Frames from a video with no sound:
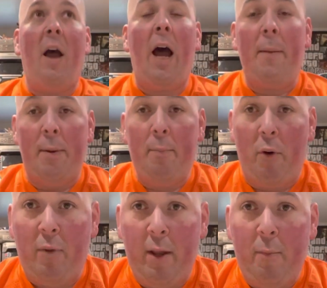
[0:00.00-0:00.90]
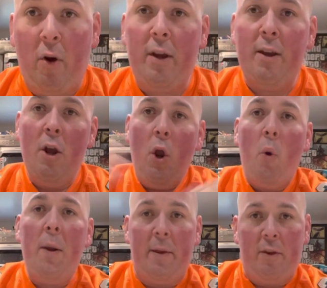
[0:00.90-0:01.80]
I'm your boy Money Mark.
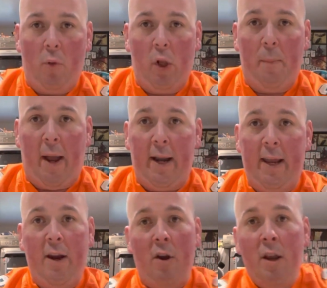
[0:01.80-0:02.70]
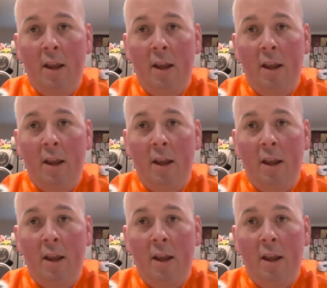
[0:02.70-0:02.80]
We about to roll up out of here.